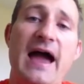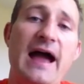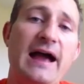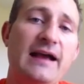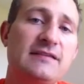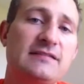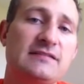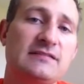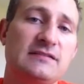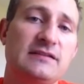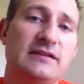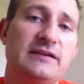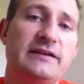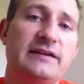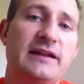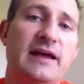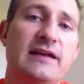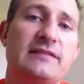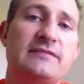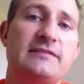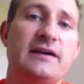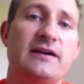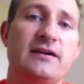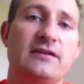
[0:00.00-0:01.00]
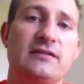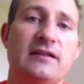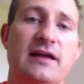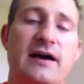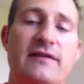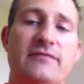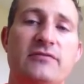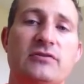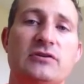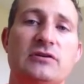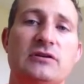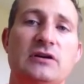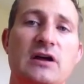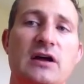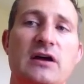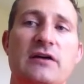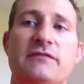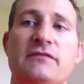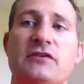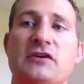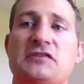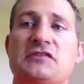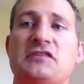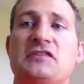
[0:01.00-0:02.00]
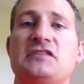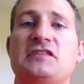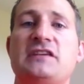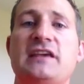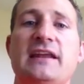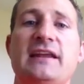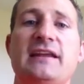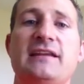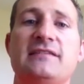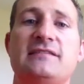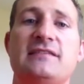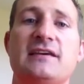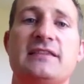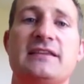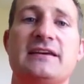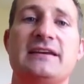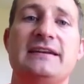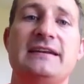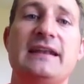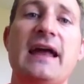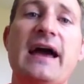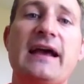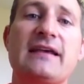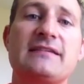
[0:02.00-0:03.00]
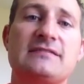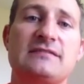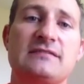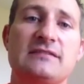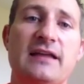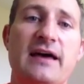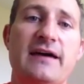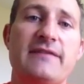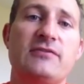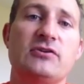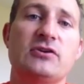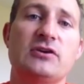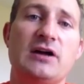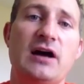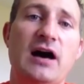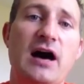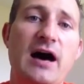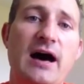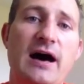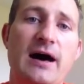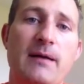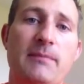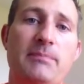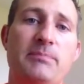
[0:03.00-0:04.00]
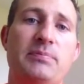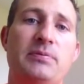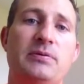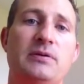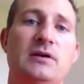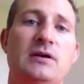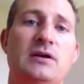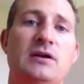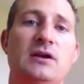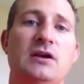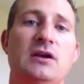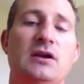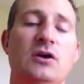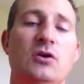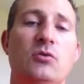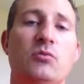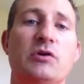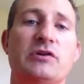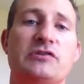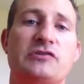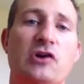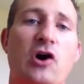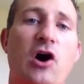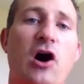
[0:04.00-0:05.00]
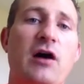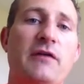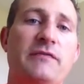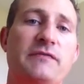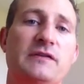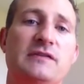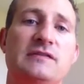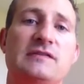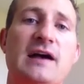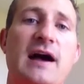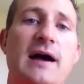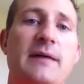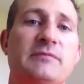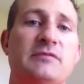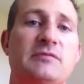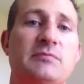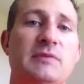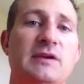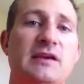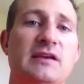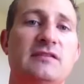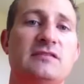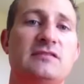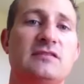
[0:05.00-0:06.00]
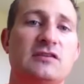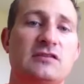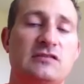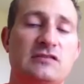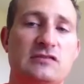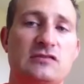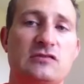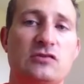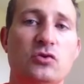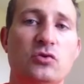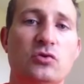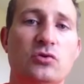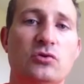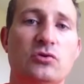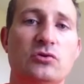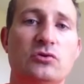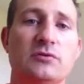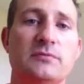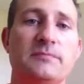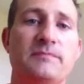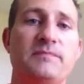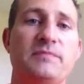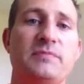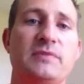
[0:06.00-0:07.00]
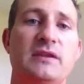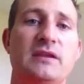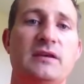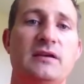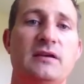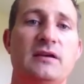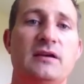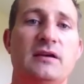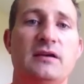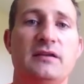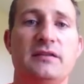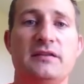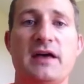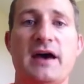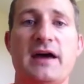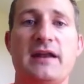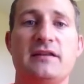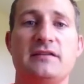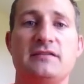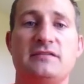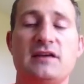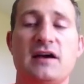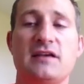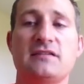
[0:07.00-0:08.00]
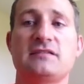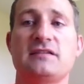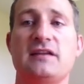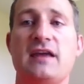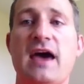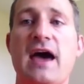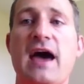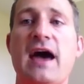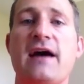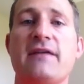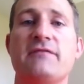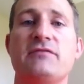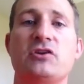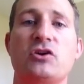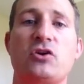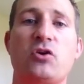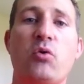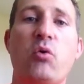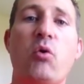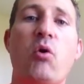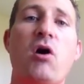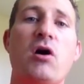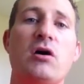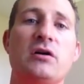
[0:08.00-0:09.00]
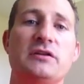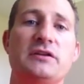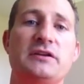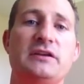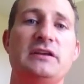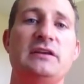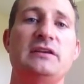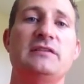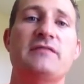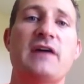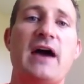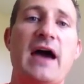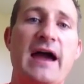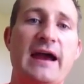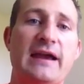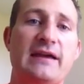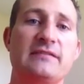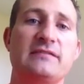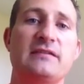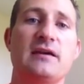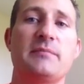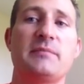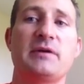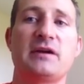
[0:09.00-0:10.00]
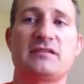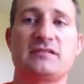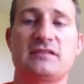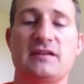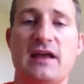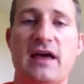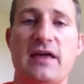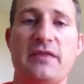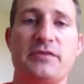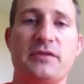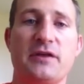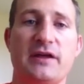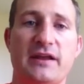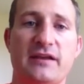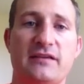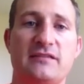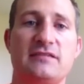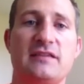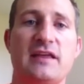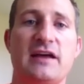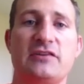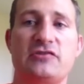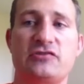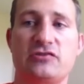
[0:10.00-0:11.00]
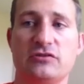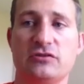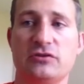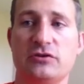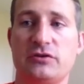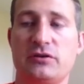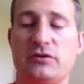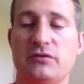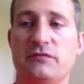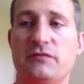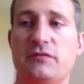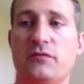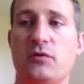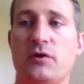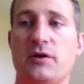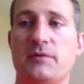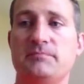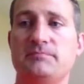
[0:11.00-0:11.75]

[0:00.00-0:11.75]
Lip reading: excellent at their level versus getting to the next level up, which oftentimes means a school that it doesn't have the quality of academics and athletics that you're looking for.